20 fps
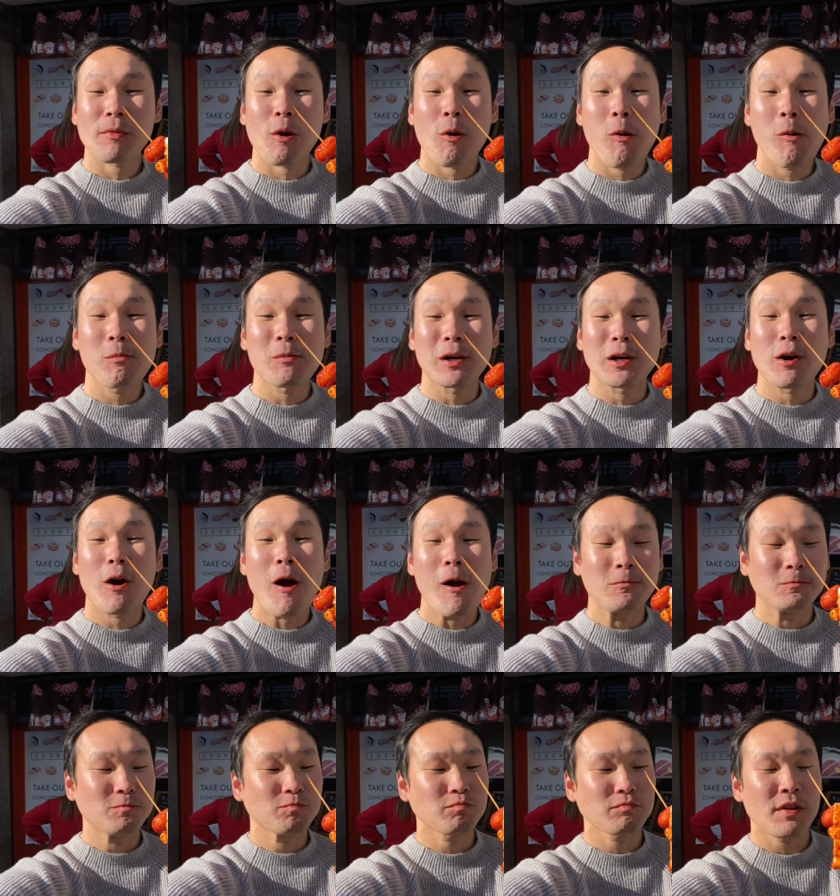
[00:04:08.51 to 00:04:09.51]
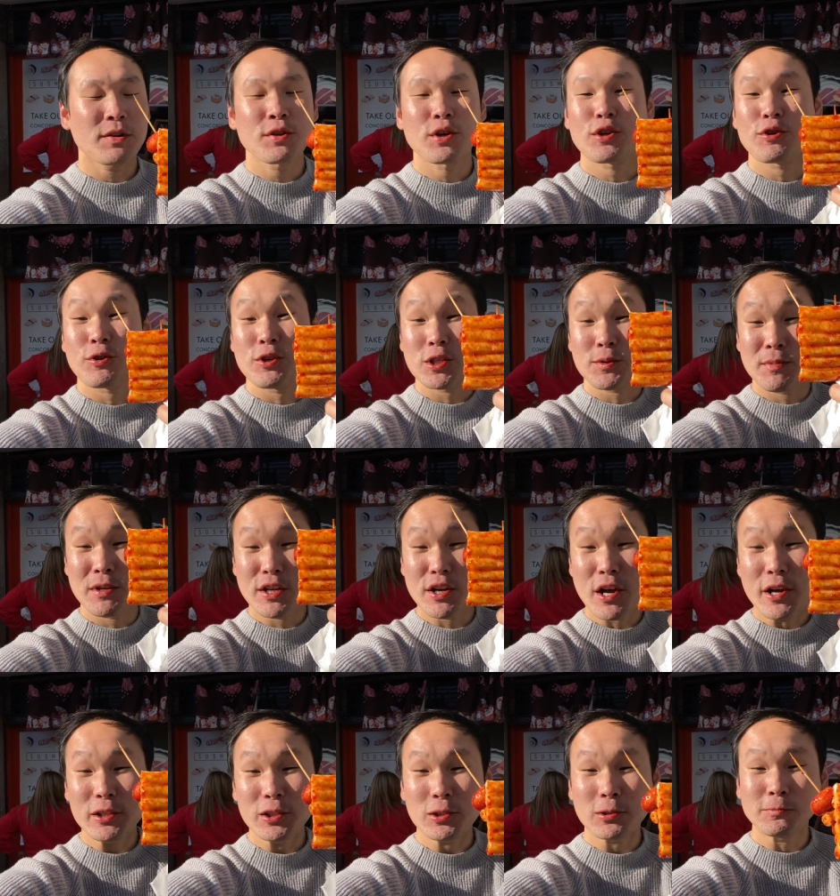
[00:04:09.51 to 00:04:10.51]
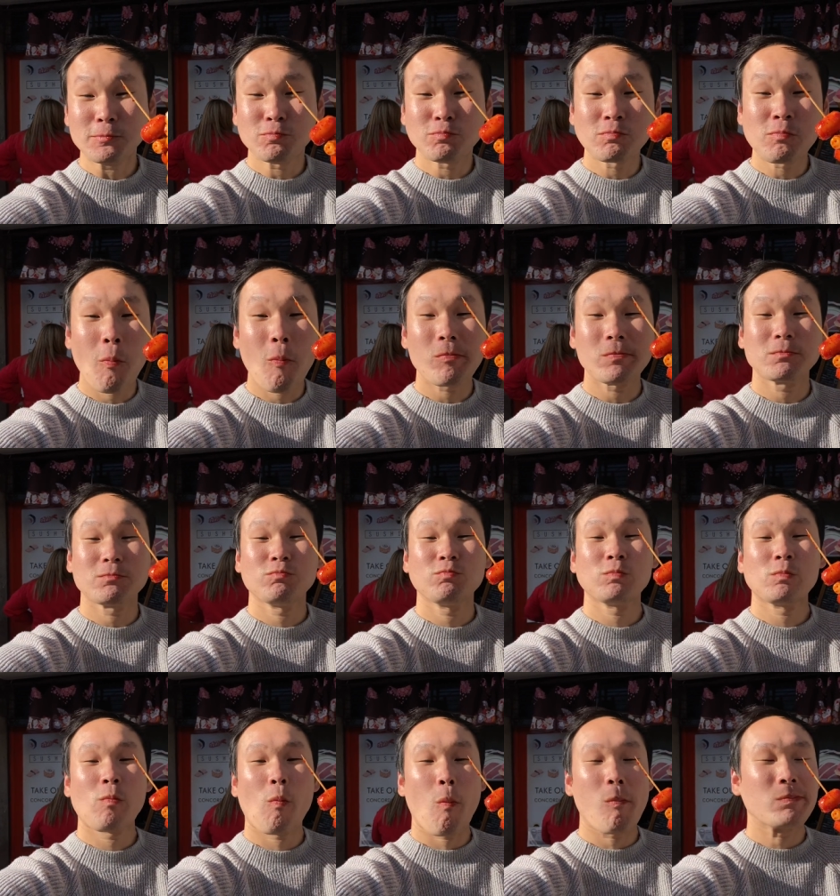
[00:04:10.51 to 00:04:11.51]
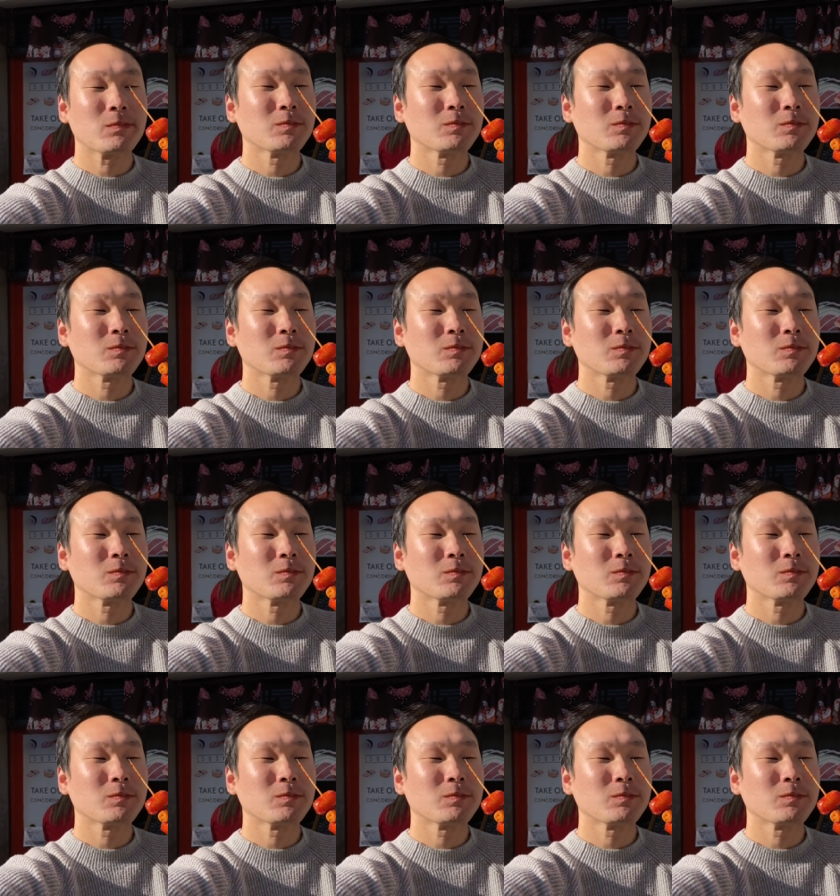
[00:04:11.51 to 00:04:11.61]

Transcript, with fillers: Oh my god. And the crispiness? Mm.